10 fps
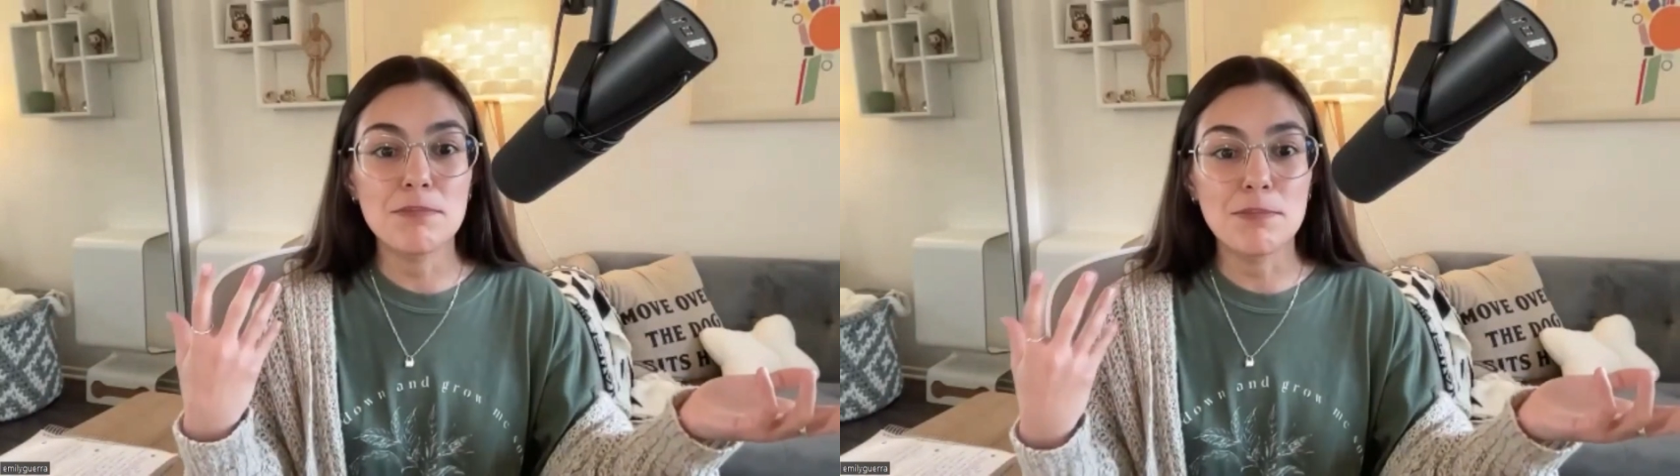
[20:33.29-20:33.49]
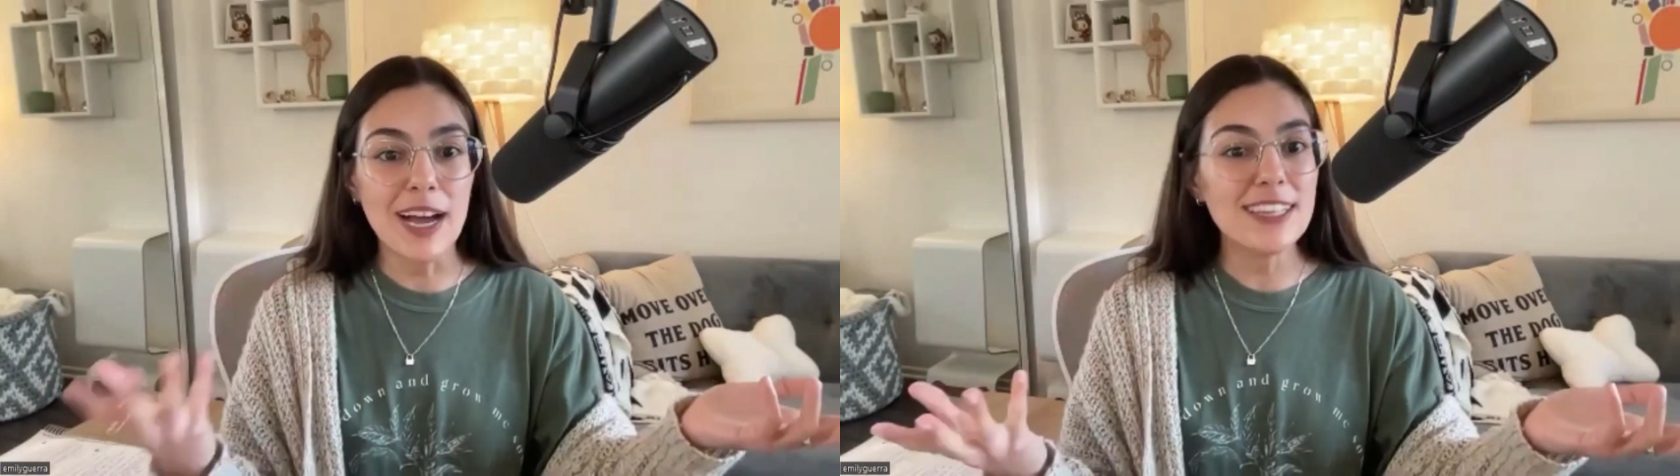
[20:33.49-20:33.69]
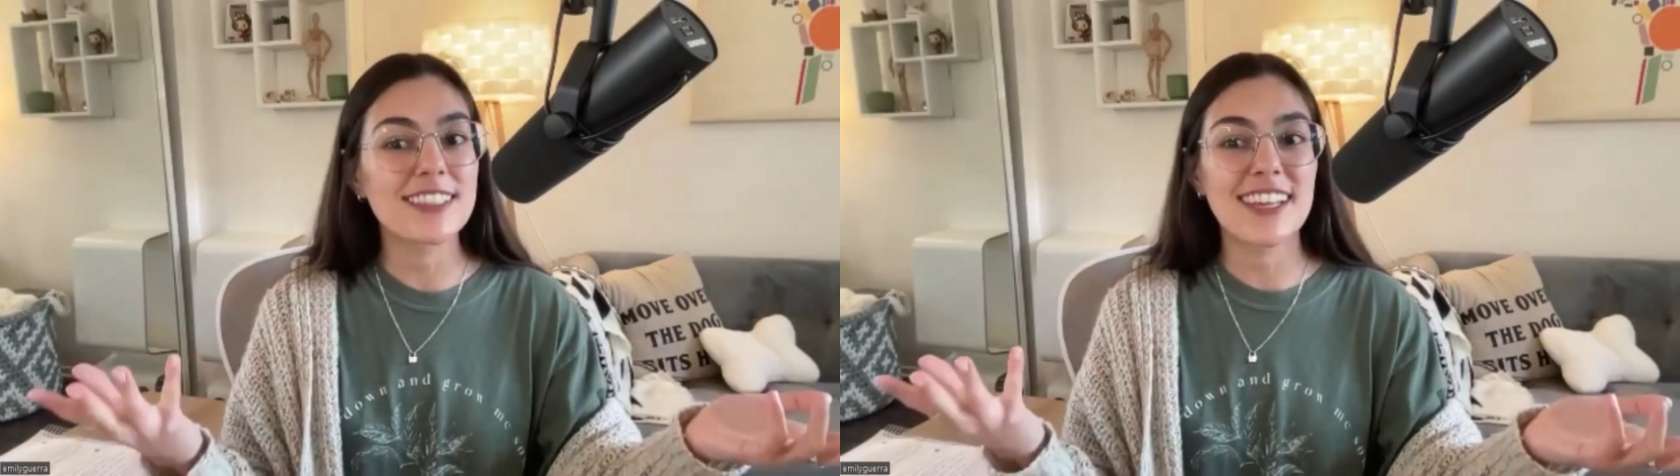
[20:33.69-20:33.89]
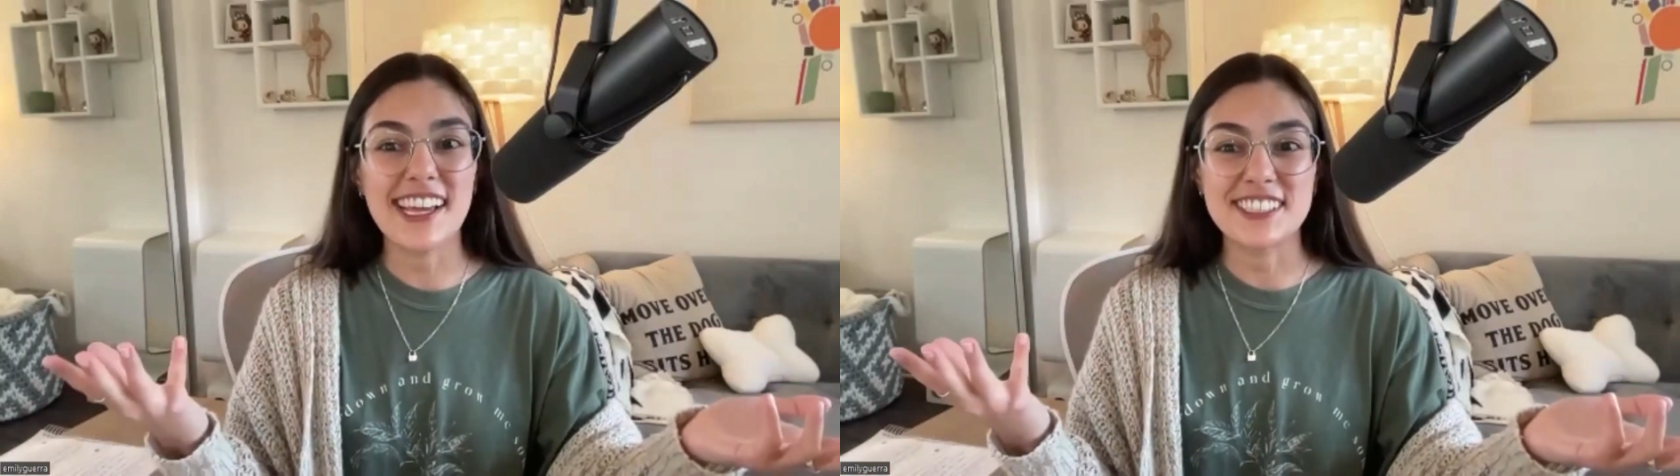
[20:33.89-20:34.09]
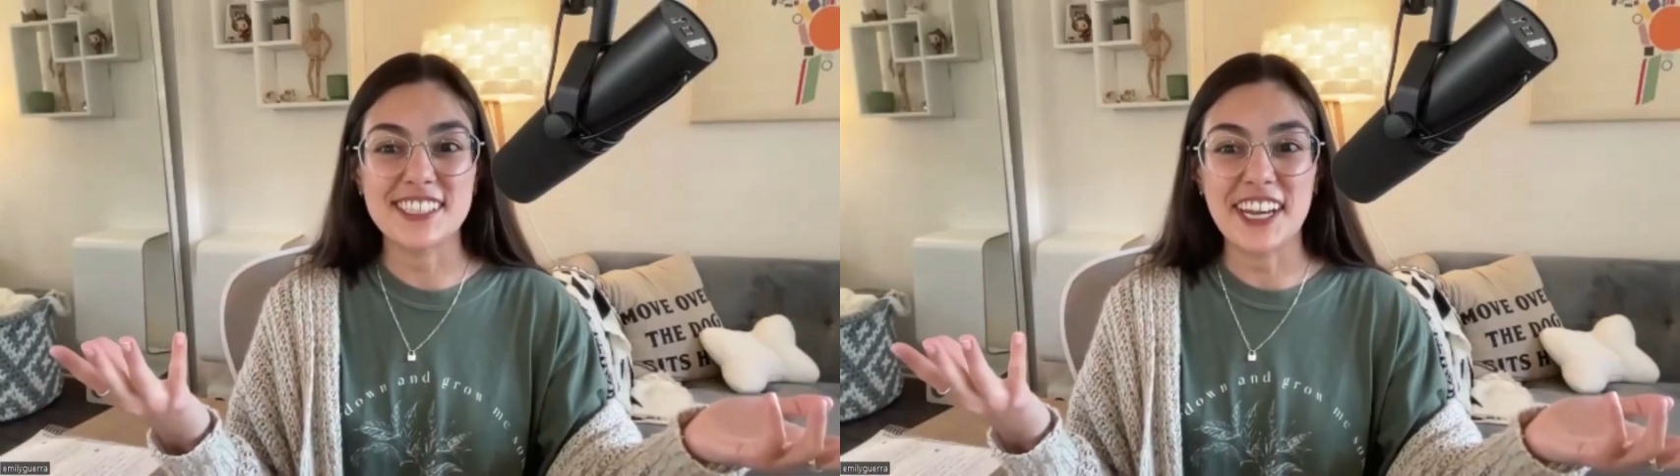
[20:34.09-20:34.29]
best
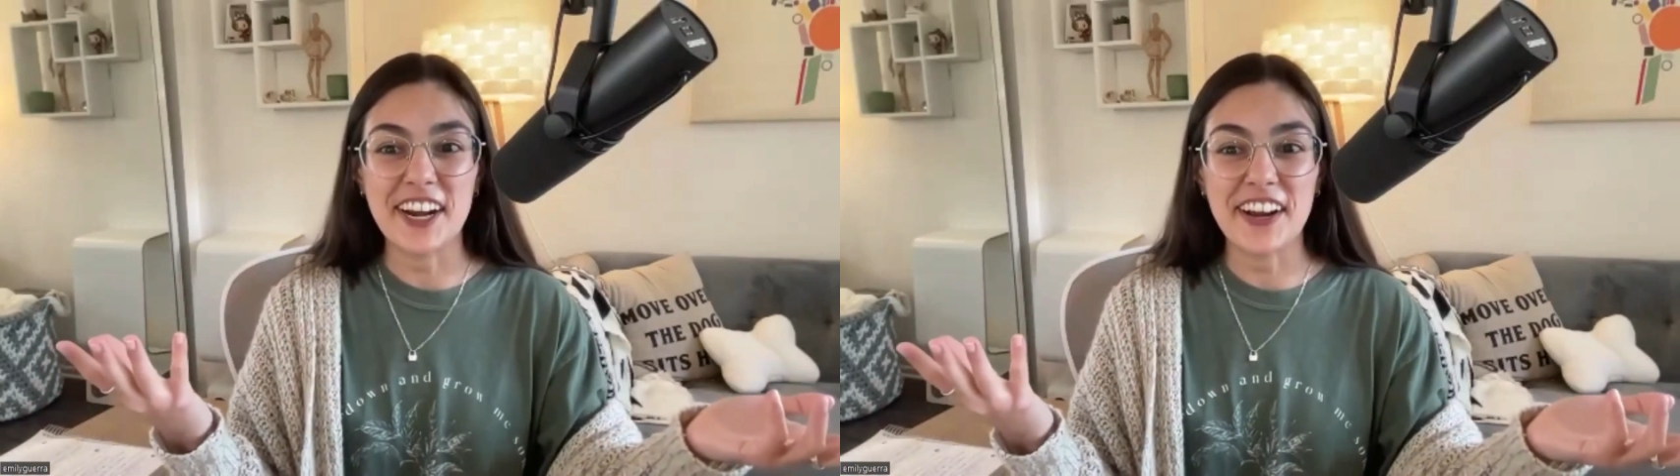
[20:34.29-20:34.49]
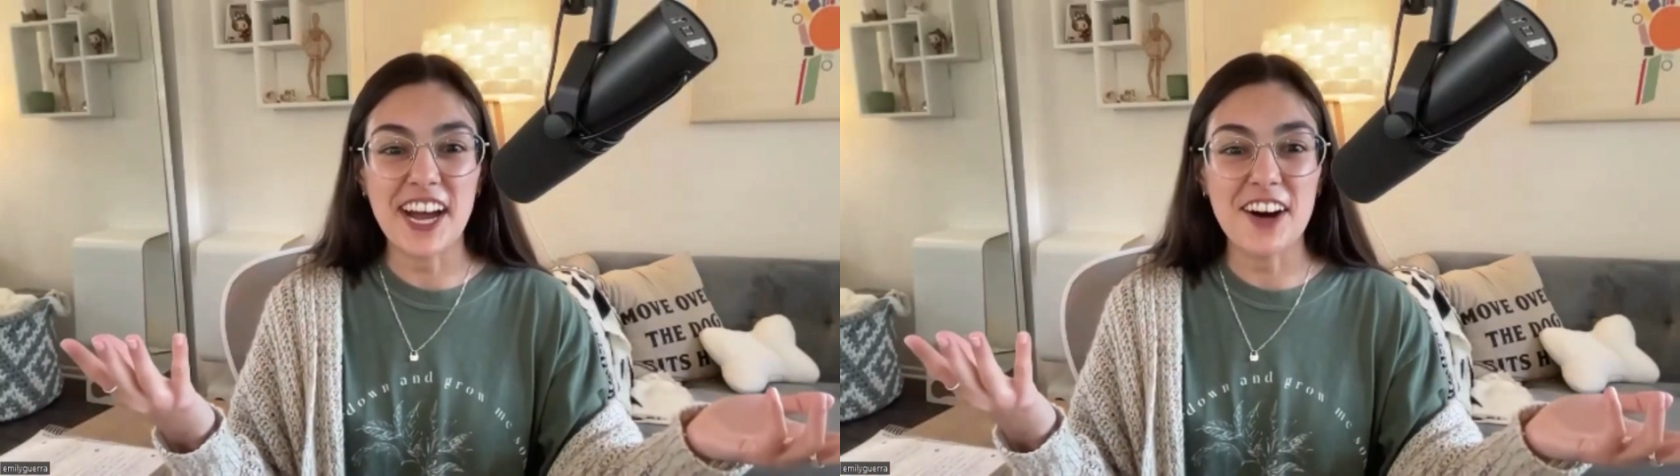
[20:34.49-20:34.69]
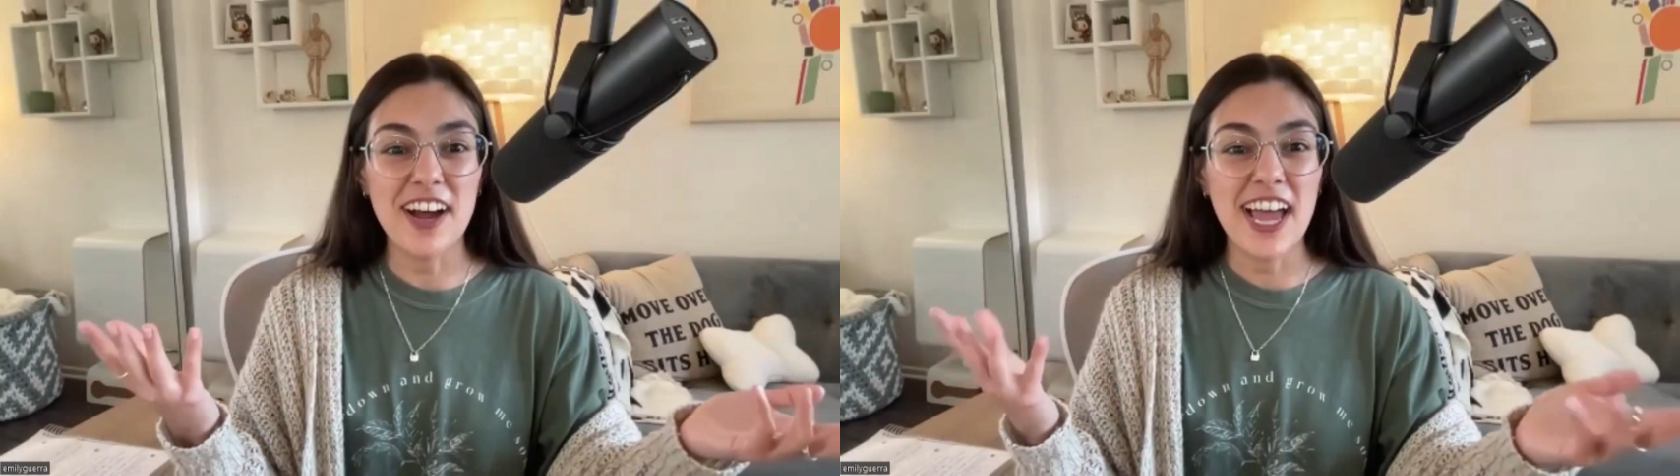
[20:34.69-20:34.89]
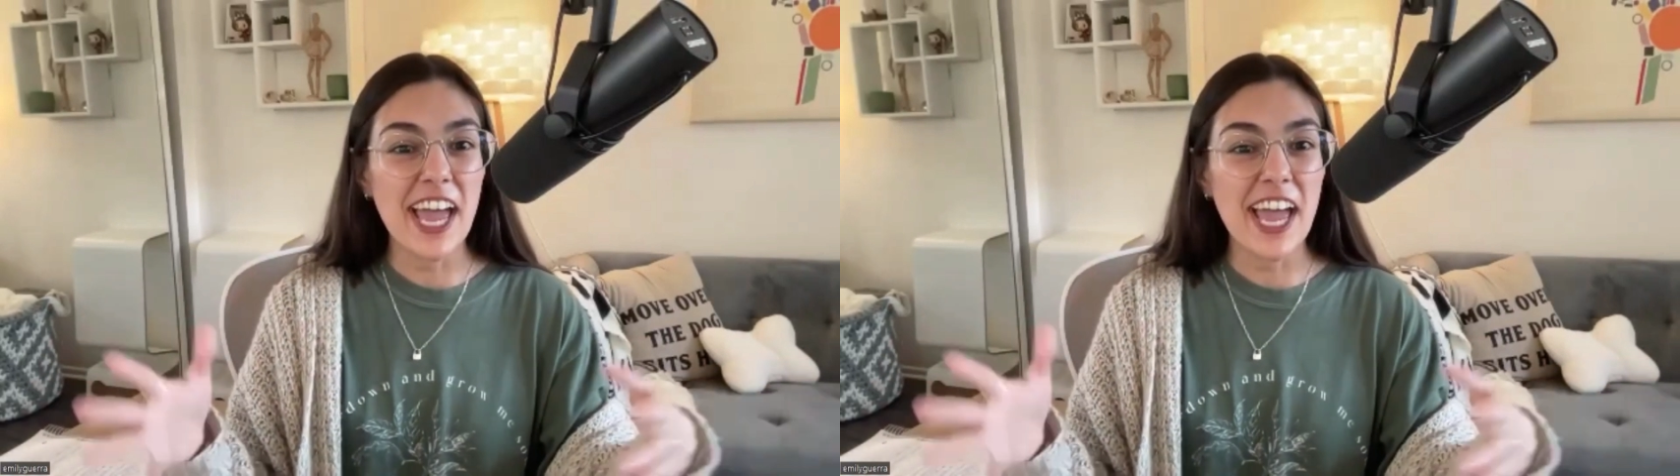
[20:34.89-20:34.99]
case scenario